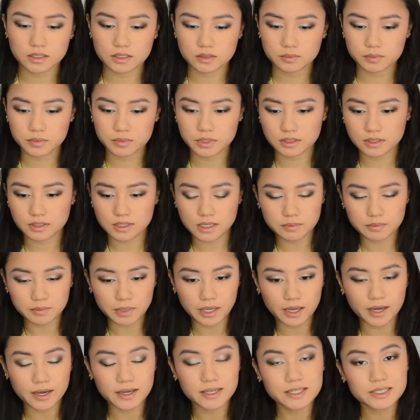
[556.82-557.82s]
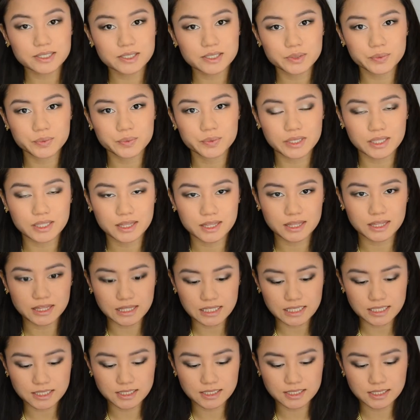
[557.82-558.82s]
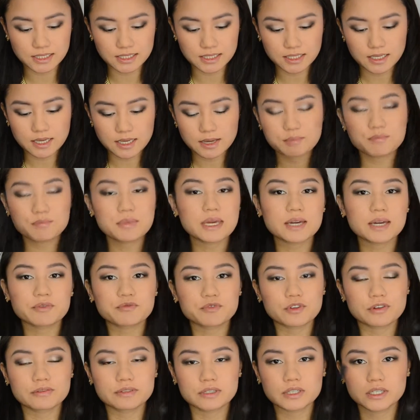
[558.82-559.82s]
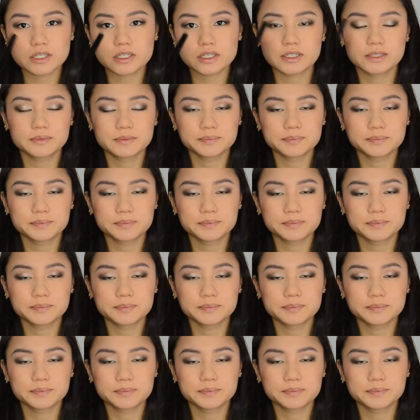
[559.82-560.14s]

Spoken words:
I'm going to line my eyes with this Makeup Forever